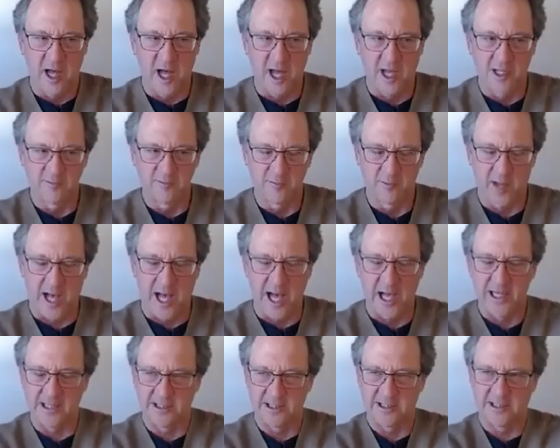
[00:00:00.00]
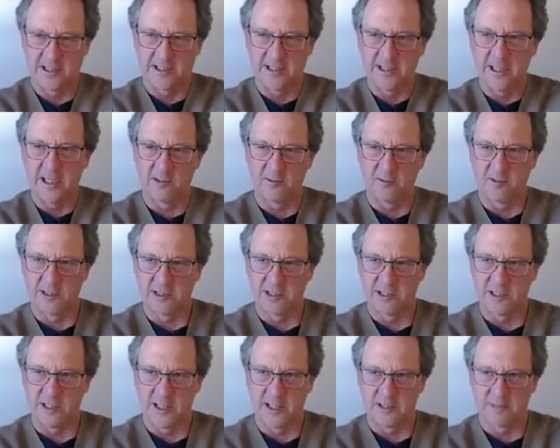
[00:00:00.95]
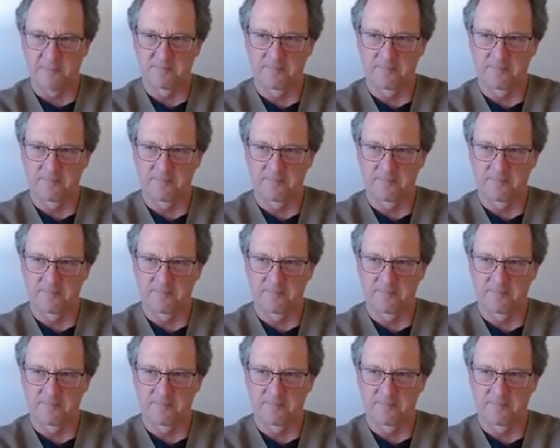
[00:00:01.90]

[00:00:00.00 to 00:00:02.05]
unbiased sequencing.